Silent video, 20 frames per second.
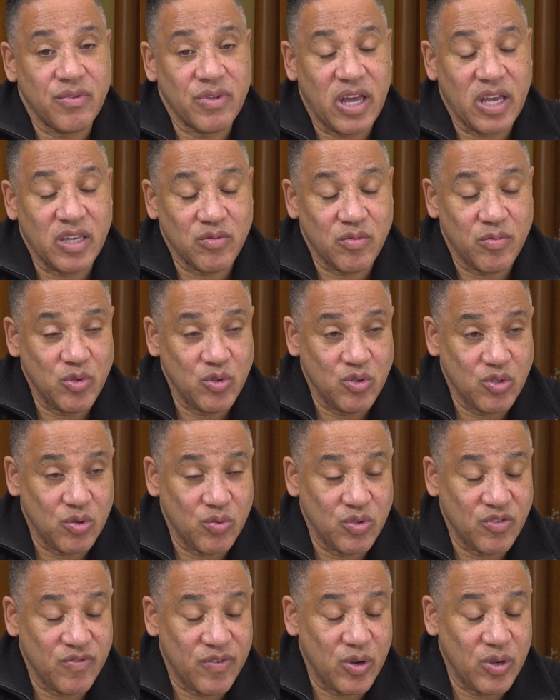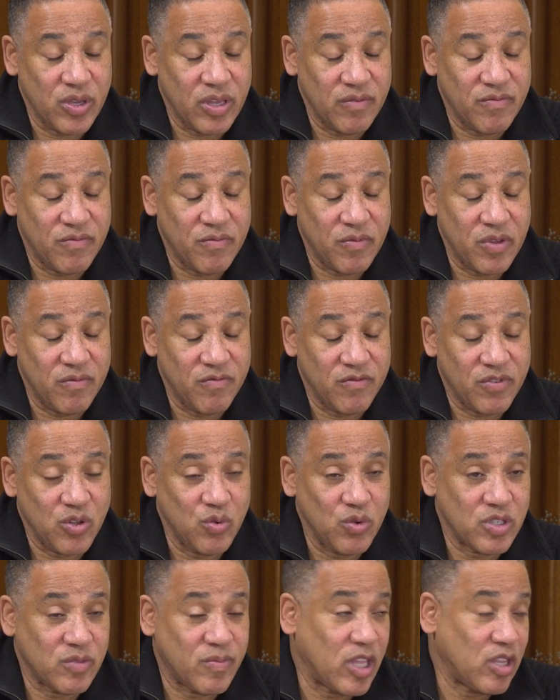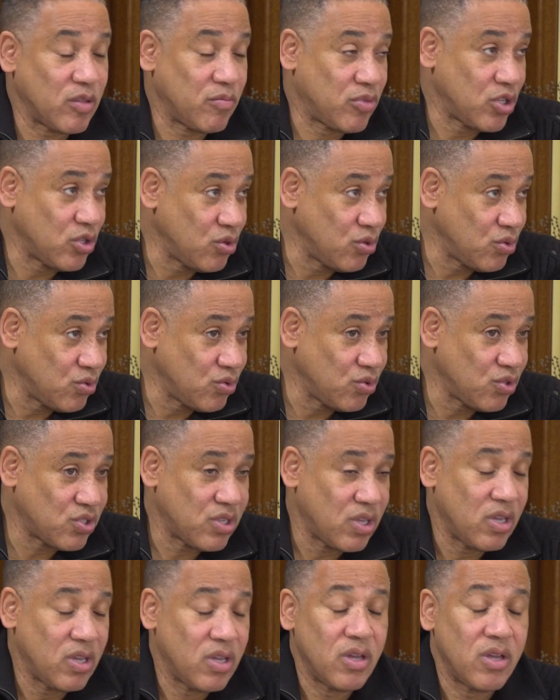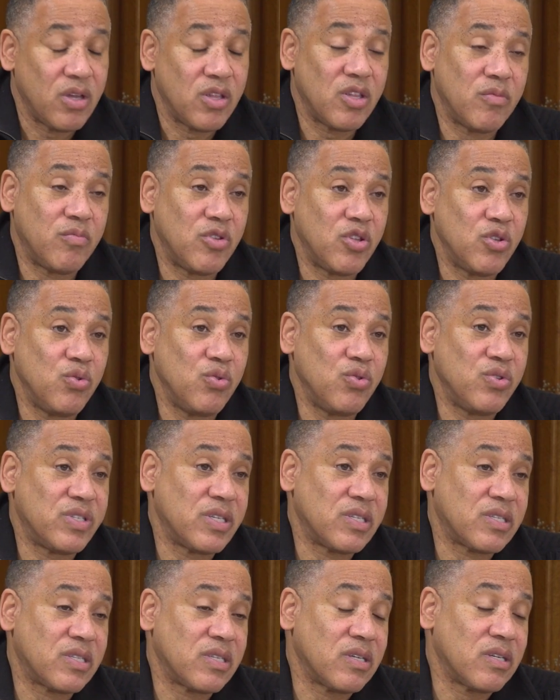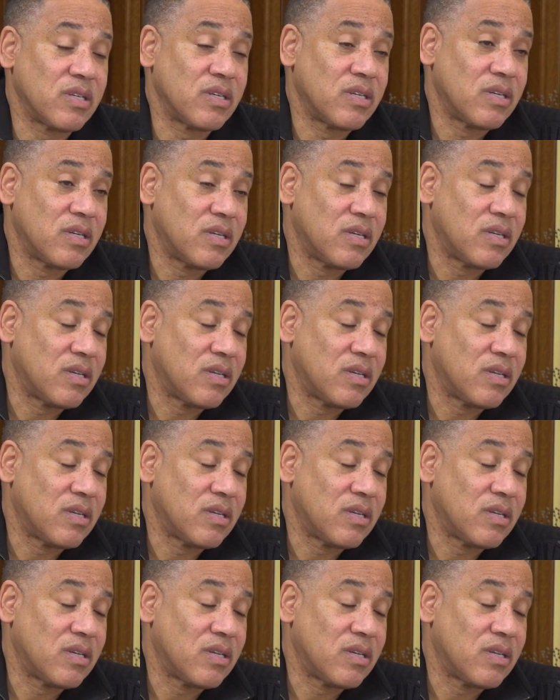Gospel music was very influenced by the blues. The blues is the